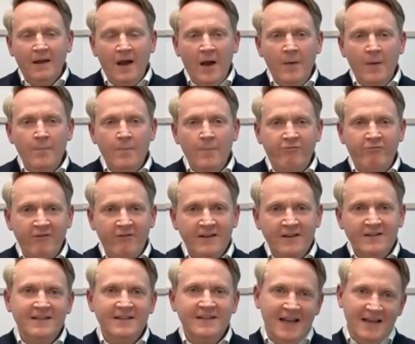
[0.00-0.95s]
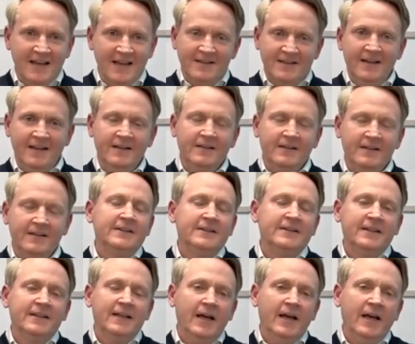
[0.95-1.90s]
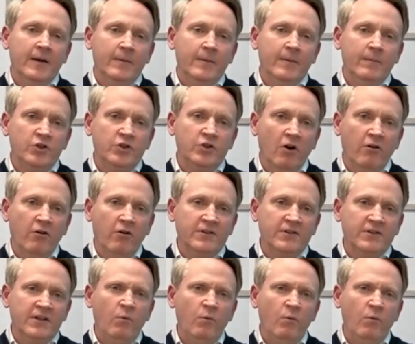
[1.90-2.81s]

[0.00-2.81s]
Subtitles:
unprecedented majority,